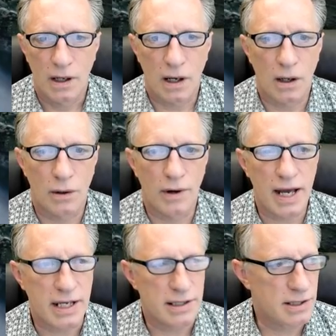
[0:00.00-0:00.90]
All
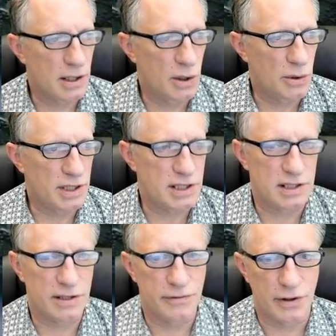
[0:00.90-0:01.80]
right, so this
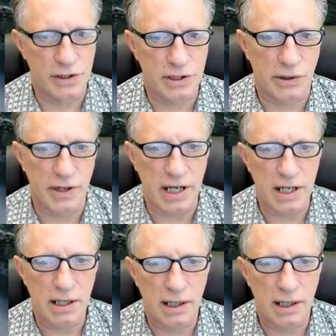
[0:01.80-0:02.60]
is the first screen.